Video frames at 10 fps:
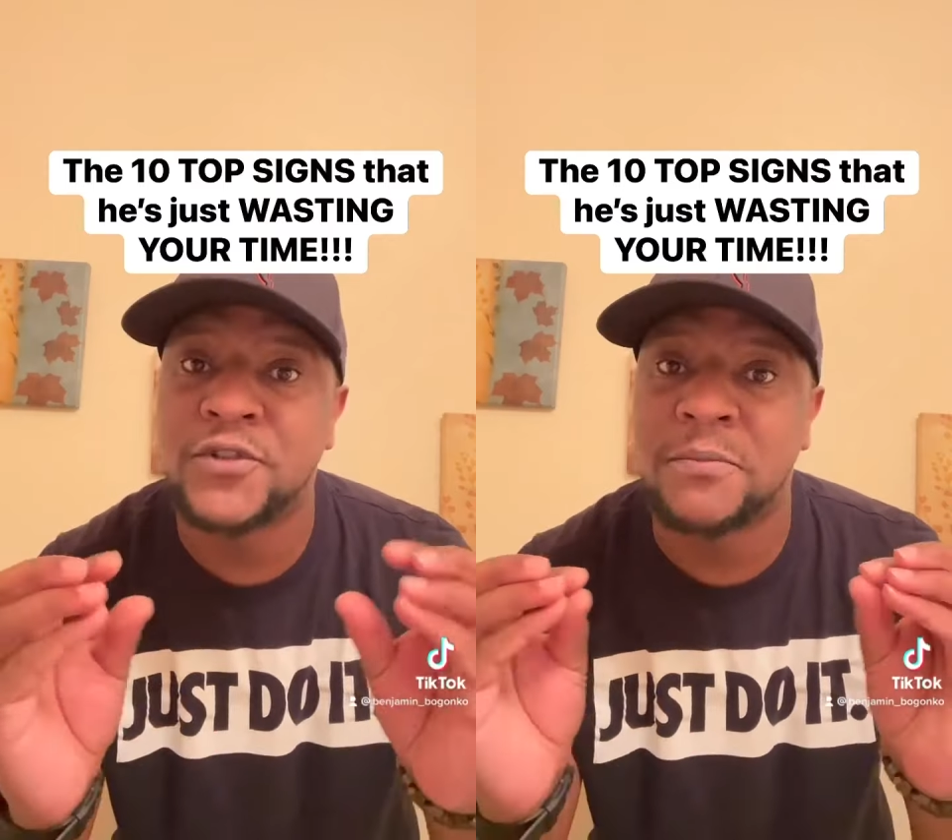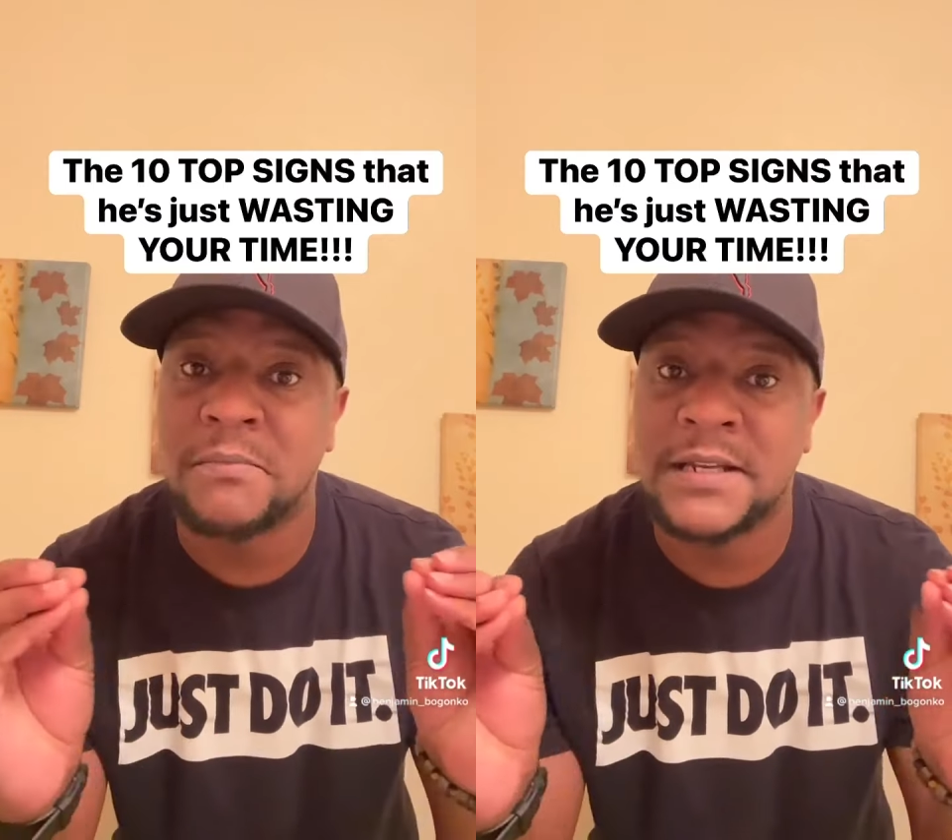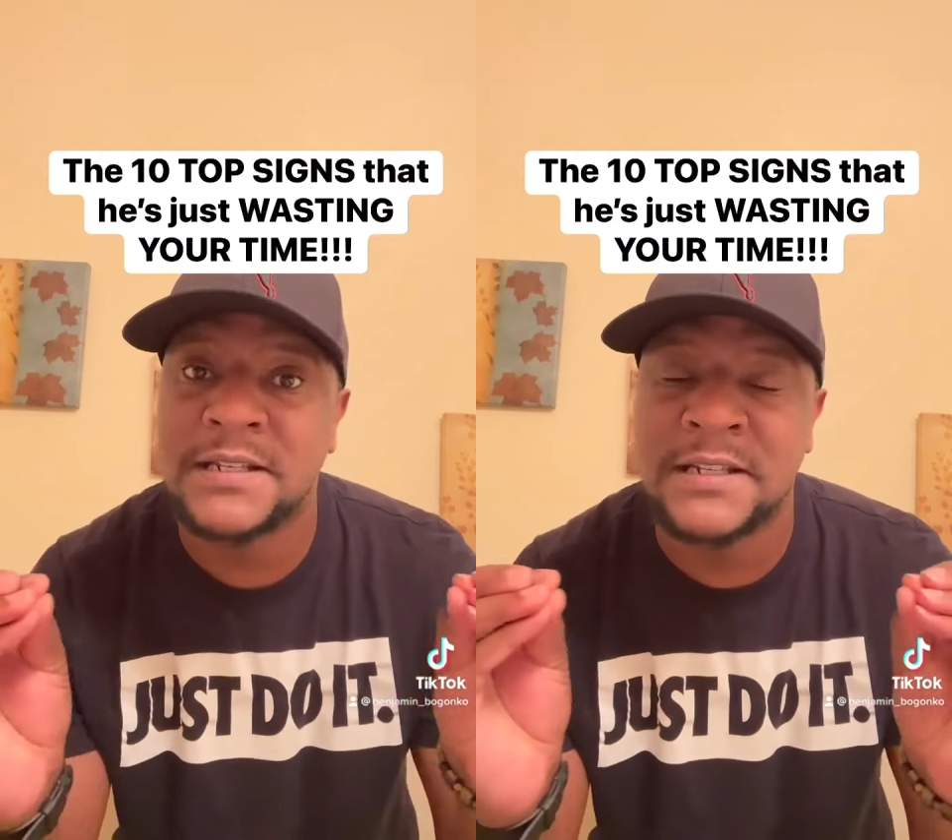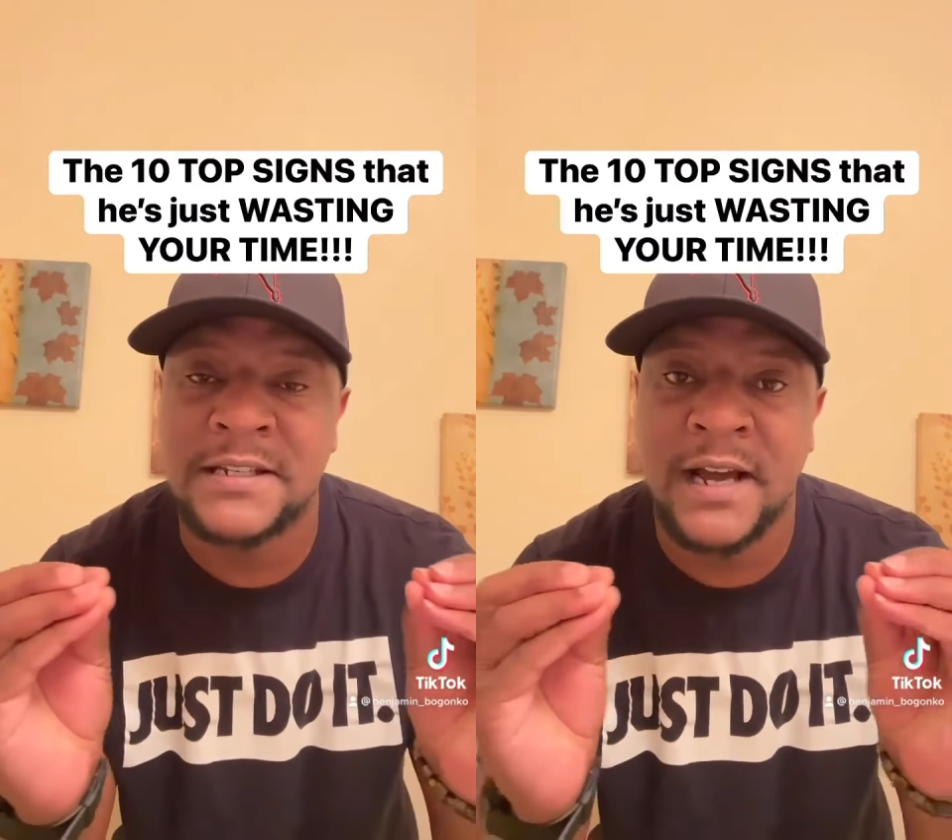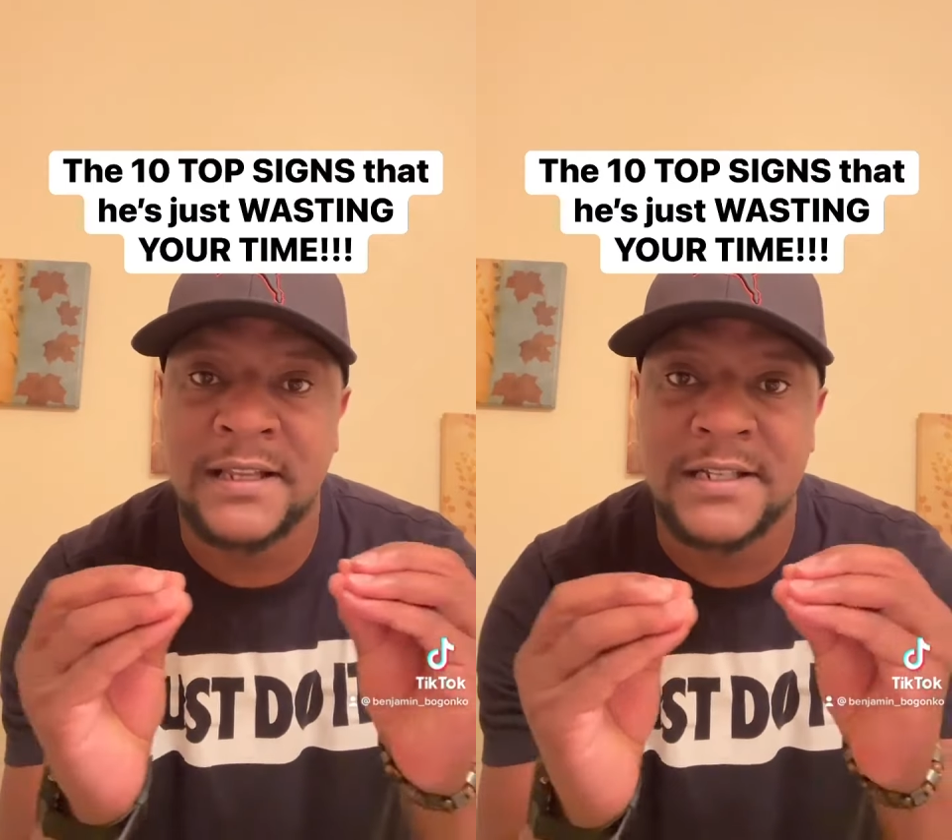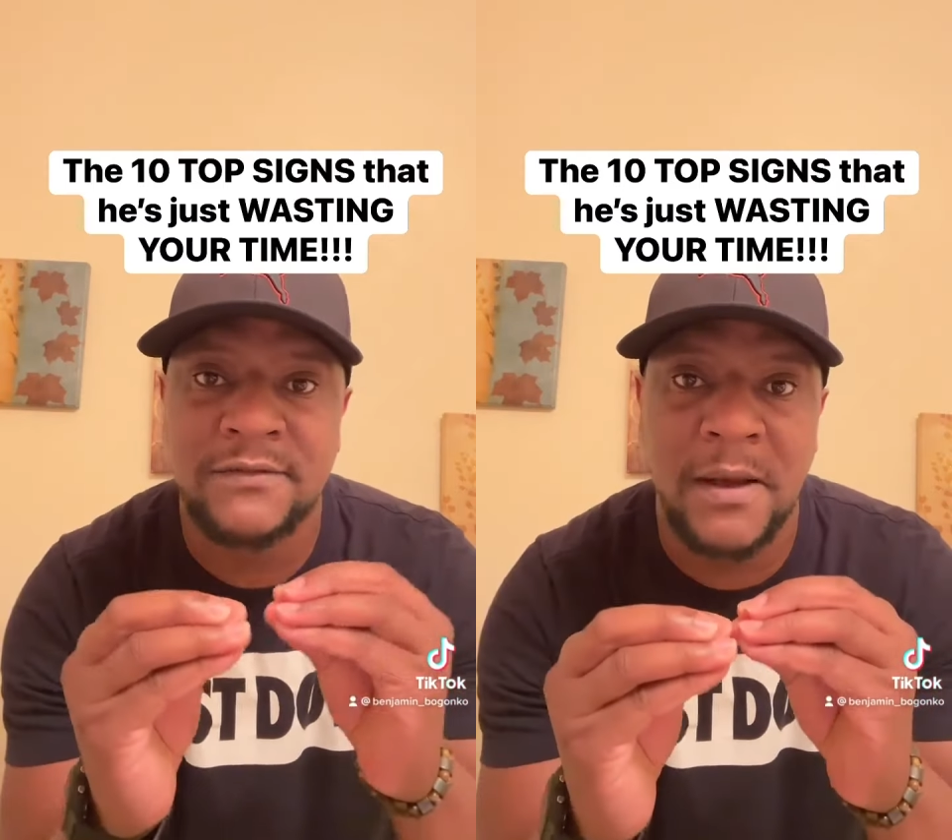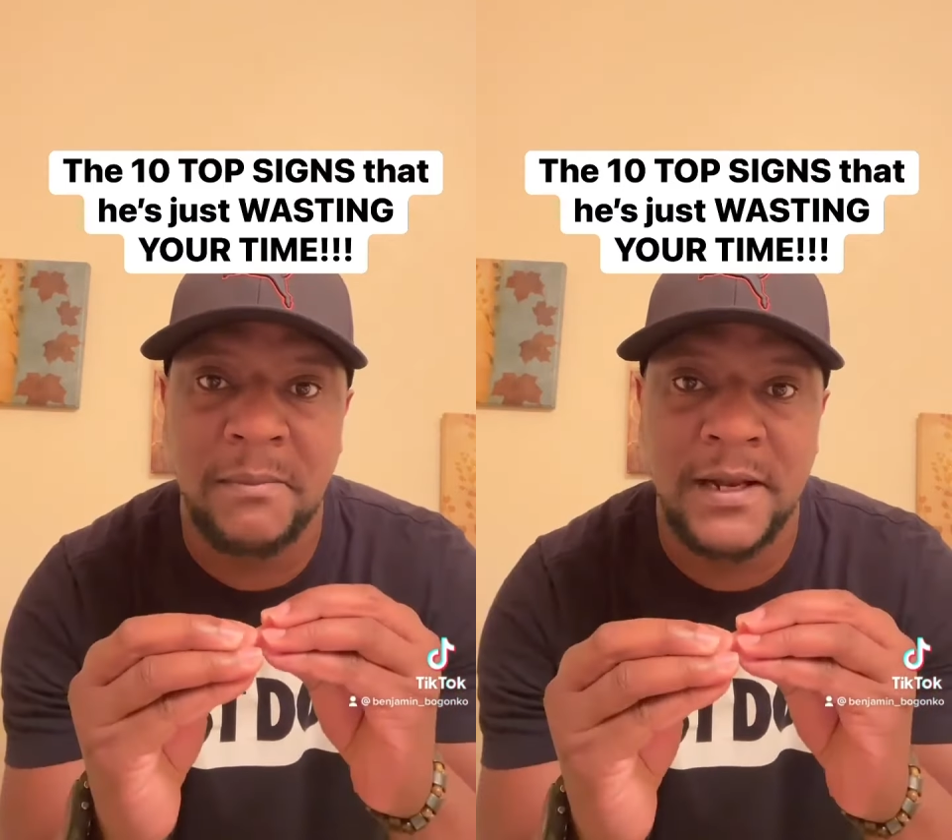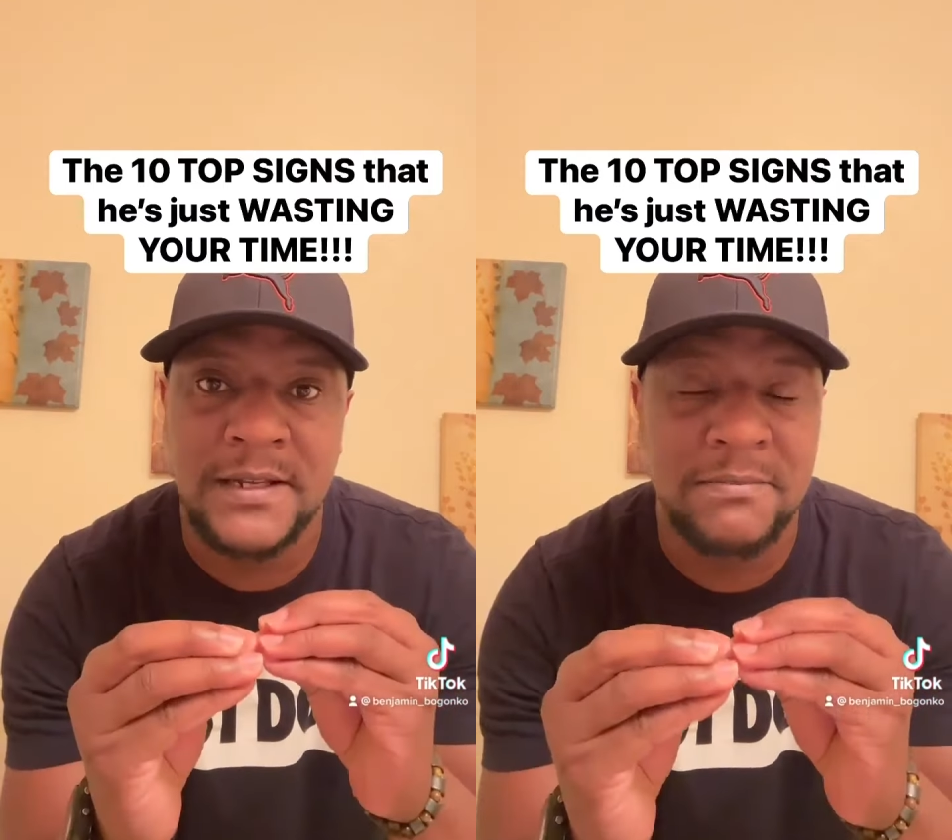to meet each other's
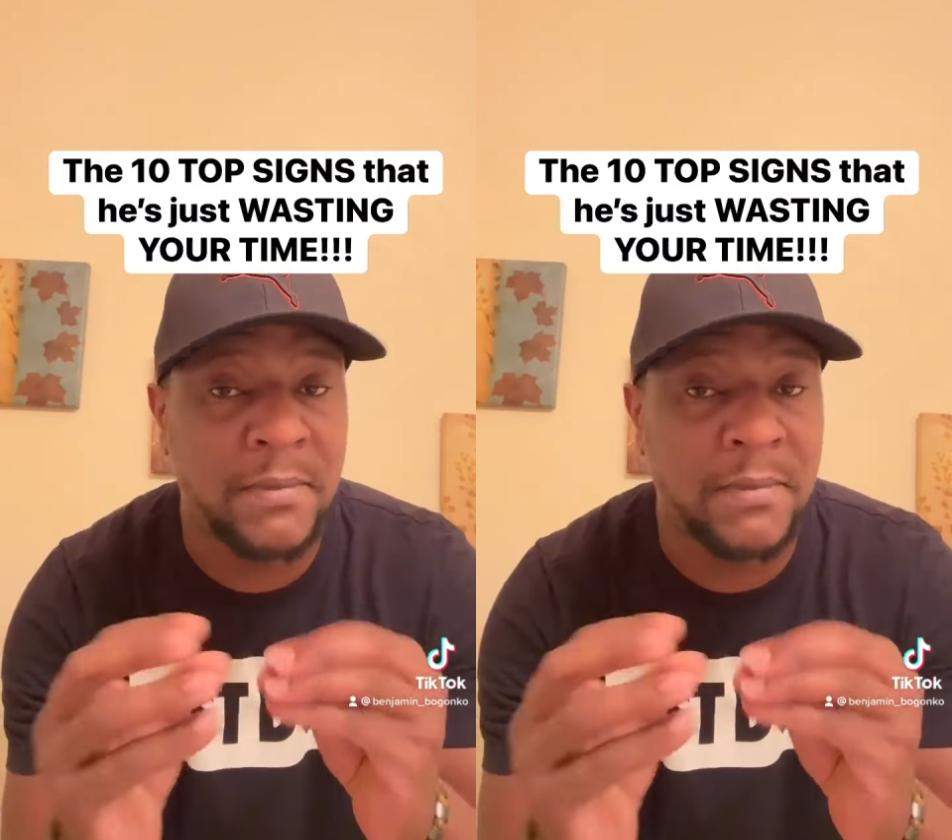families.